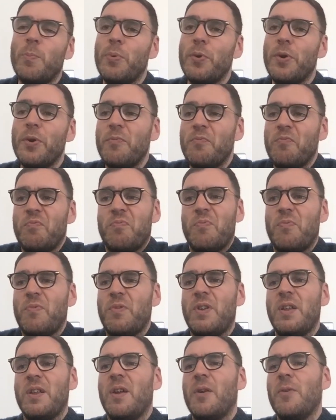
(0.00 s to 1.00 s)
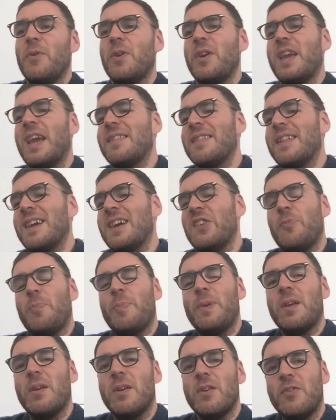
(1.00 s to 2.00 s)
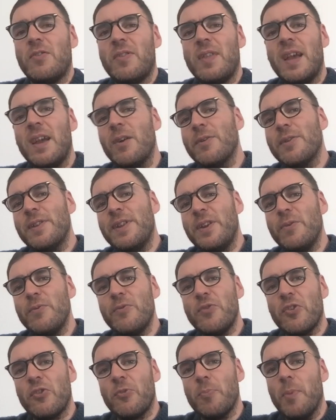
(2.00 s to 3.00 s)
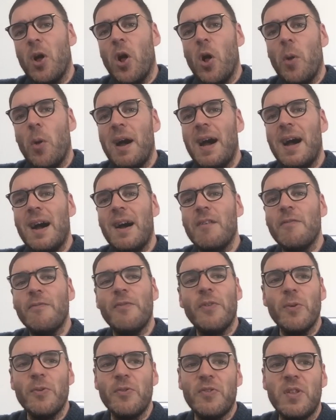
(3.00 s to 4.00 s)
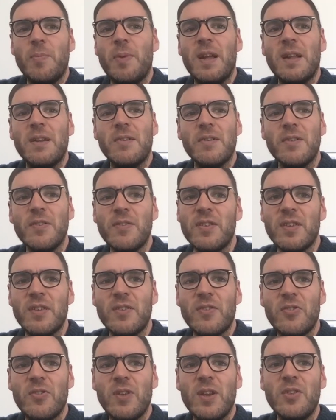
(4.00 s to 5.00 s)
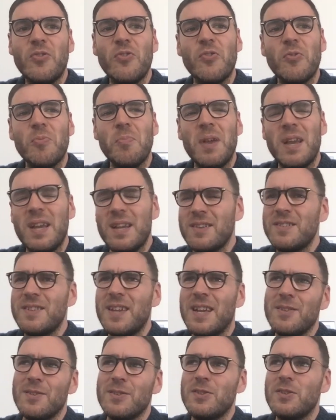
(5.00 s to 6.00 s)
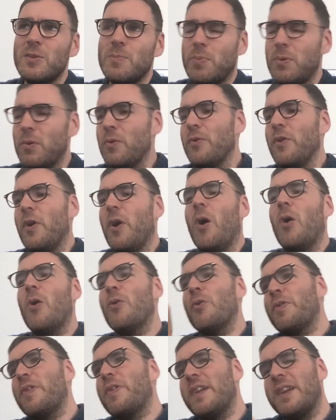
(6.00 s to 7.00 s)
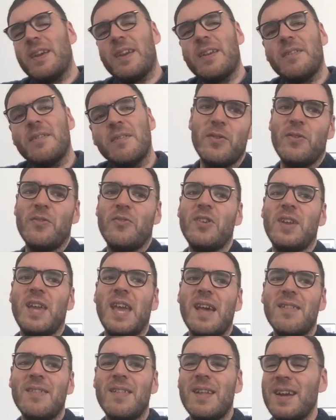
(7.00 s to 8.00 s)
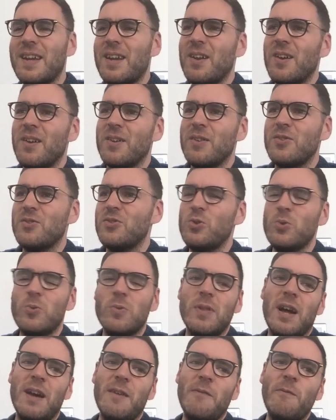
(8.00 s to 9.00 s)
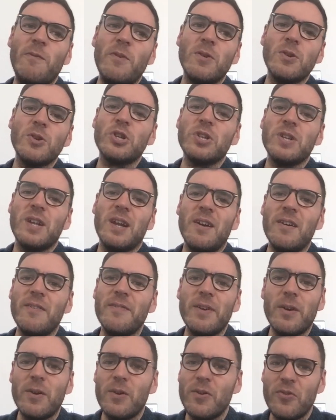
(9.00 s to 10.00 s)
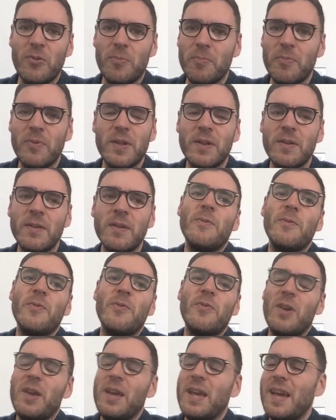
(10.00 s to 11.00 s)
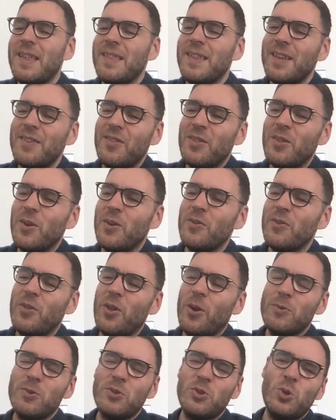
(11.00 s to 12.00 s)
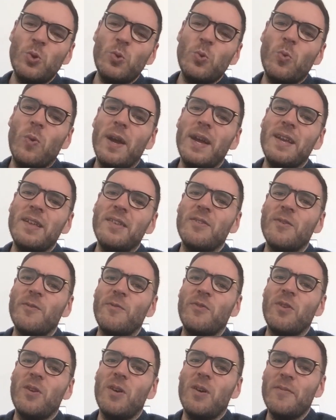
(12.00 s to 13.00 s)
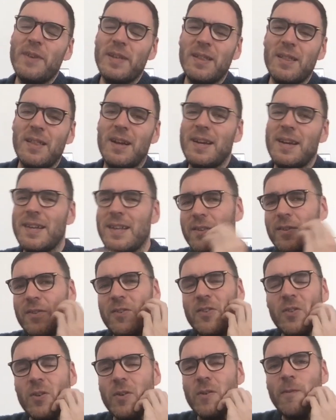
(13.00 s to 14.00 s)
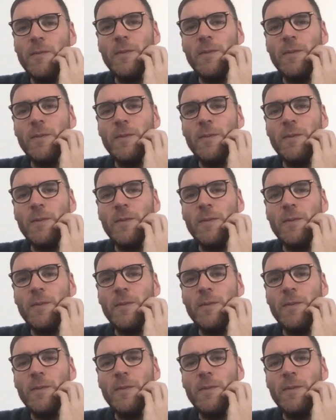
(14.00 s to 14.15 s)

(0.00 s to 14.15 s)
But, again, that's because they only use a small part of those dependencies. So it doesn't make sense to pull the whole thing in to get like a 2-line function out of it or something. So yeah, there's those two ways of sort of inlining stuff.